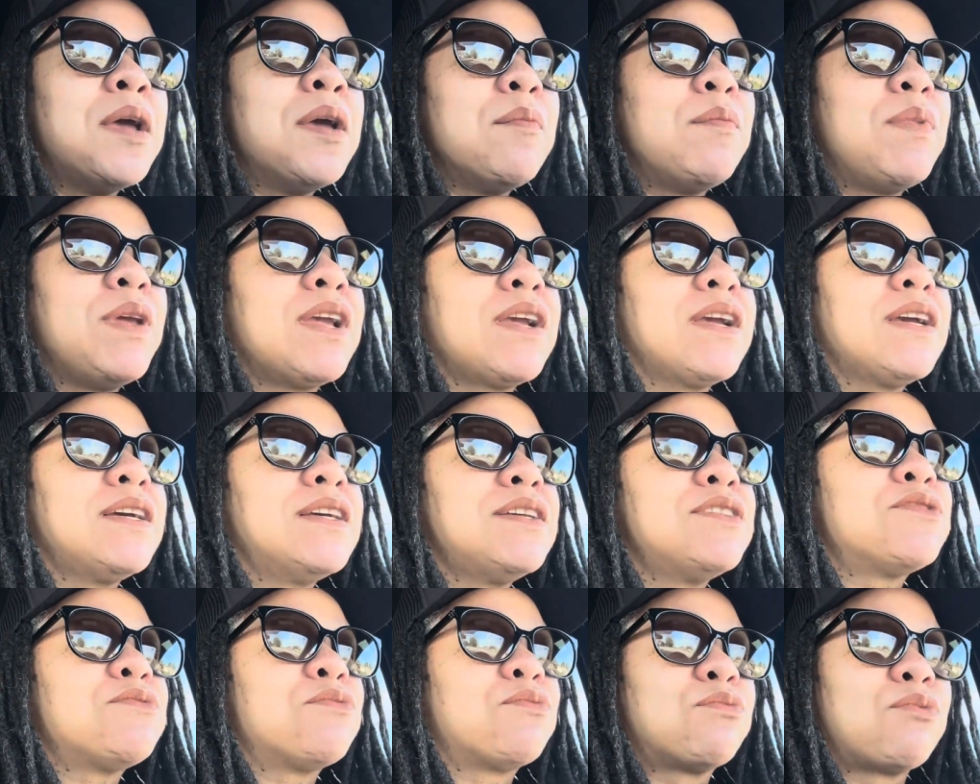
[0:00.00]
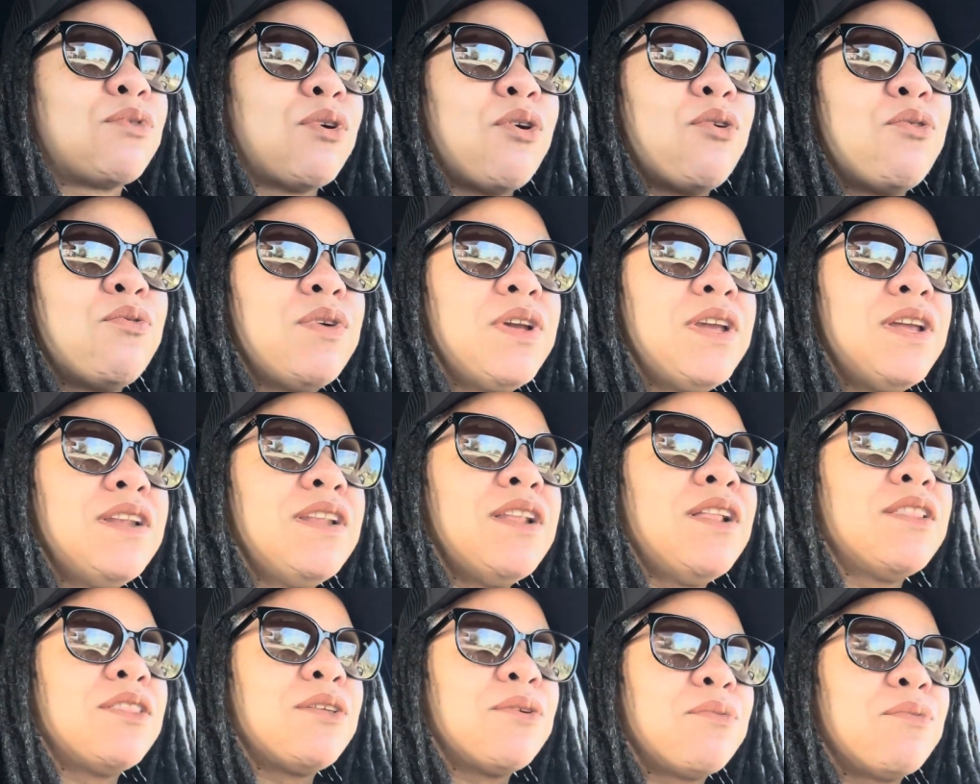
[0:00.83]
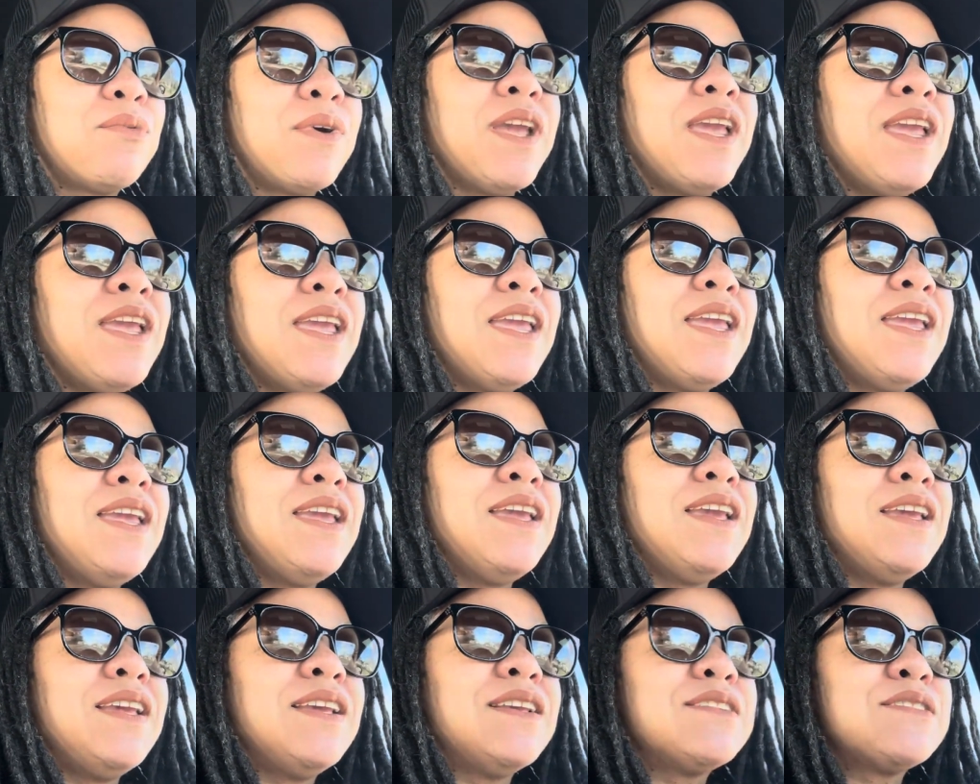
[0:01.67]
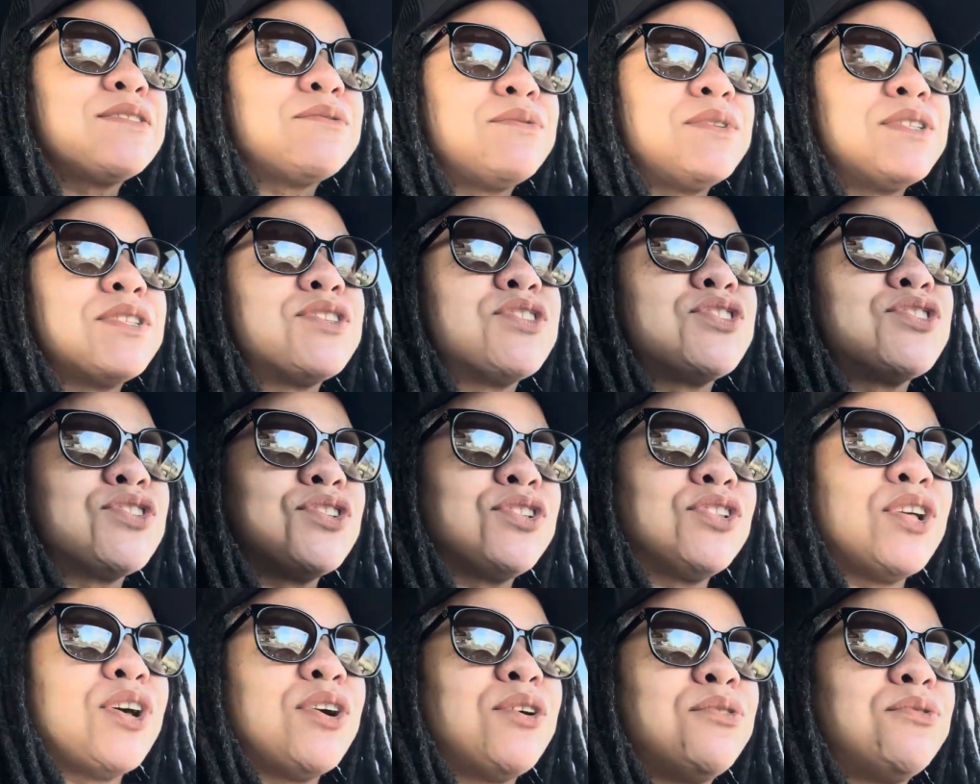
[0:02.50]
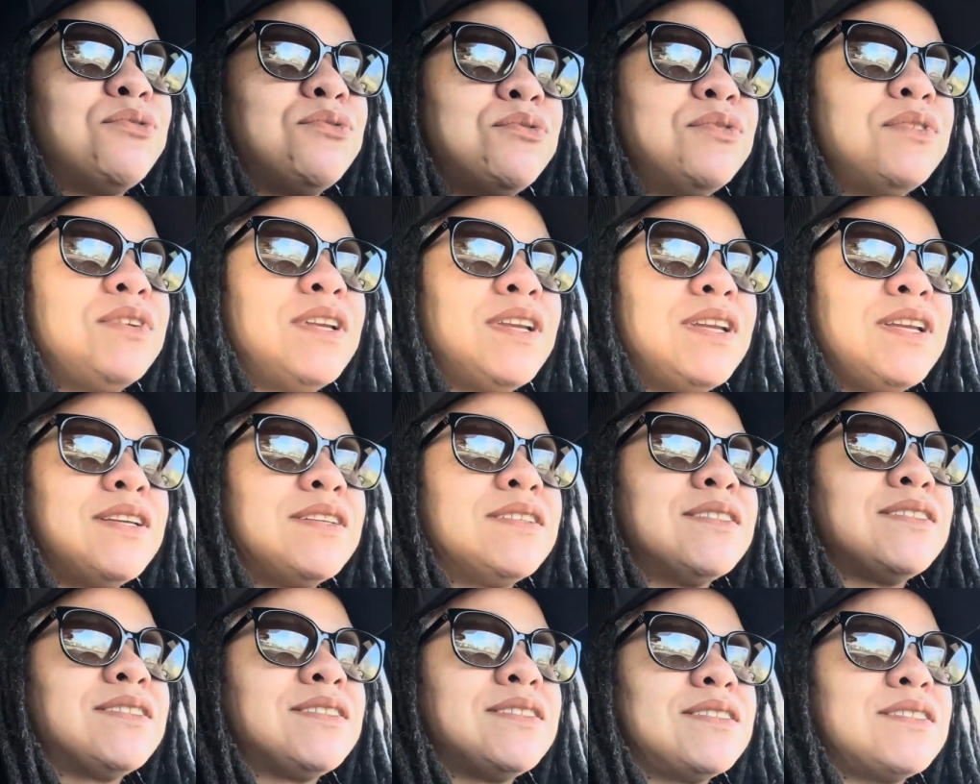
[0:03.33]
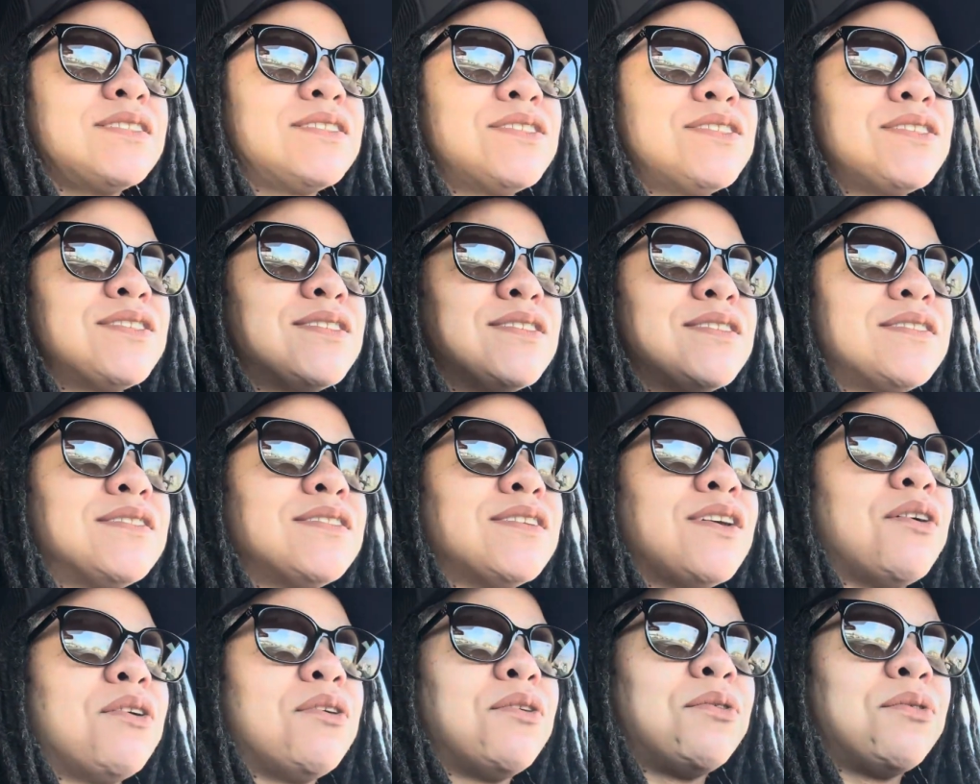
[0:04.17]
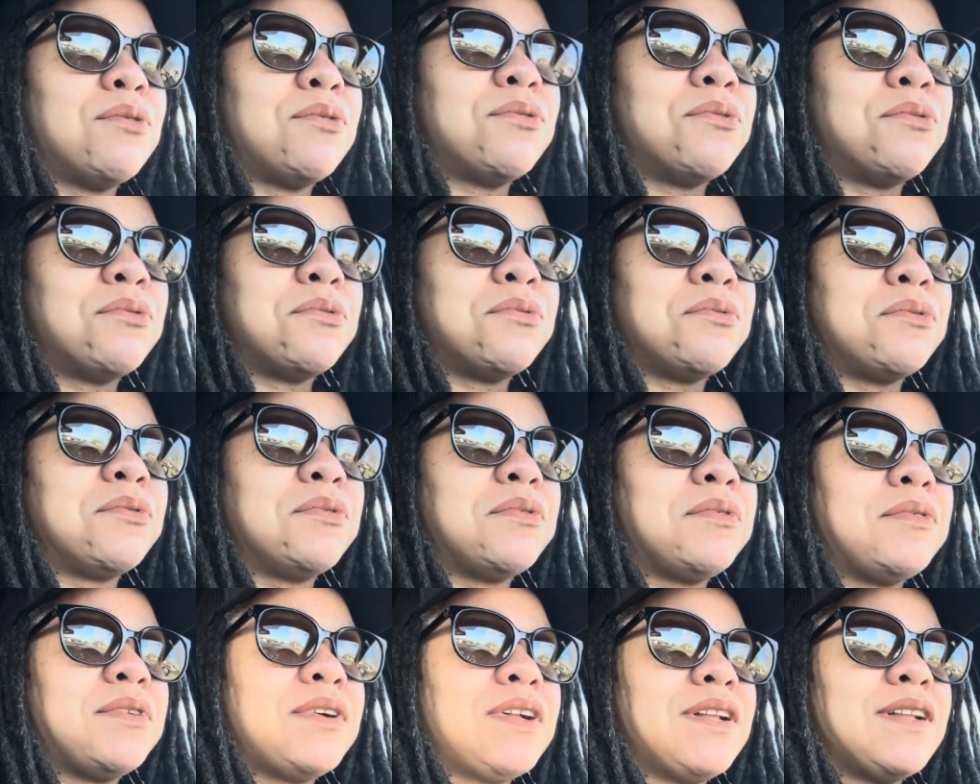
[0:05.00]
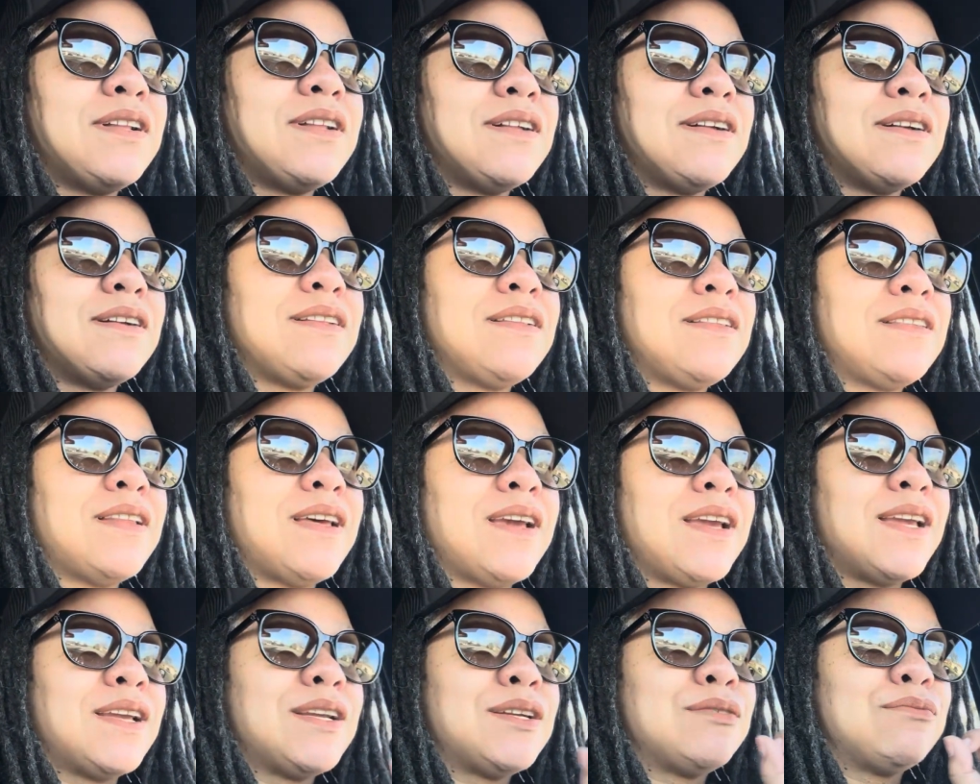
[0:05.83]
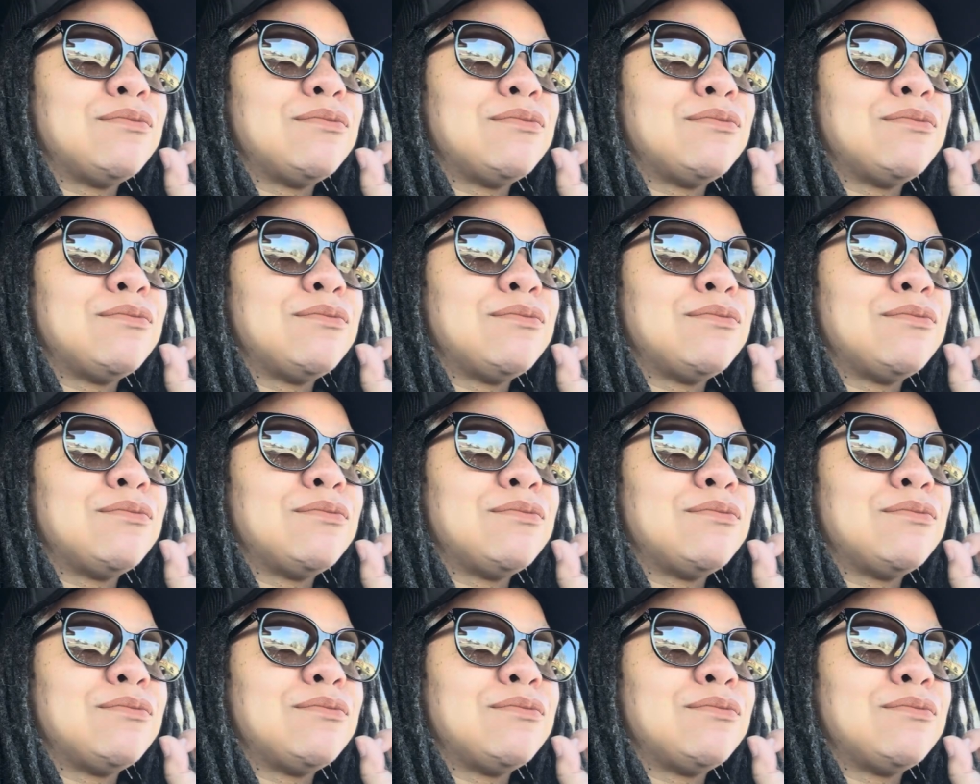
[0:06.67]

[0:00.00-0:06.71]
because Rowan, the way he is with Sloane is just so, like,